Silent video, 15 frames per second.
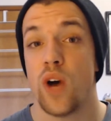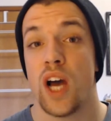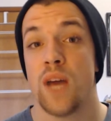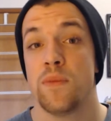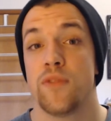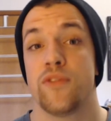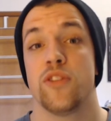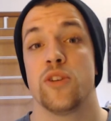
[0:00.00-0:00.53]
I'm
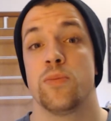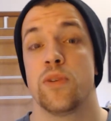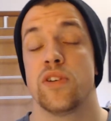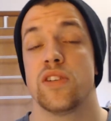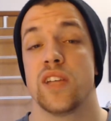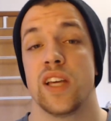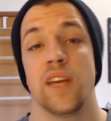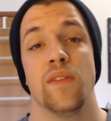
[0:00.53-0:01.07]
the first
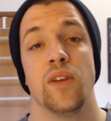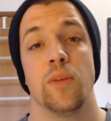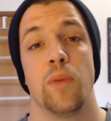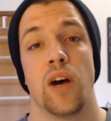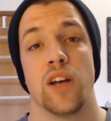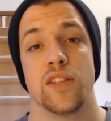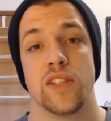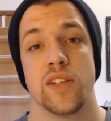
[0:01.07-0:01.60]
person to give it a
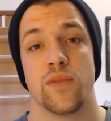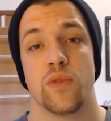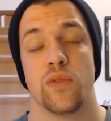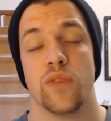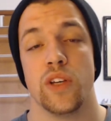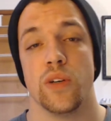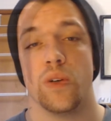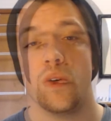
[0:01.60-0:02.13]
positive
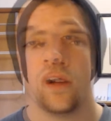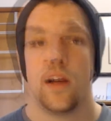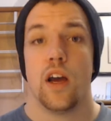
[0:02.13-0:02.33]
review.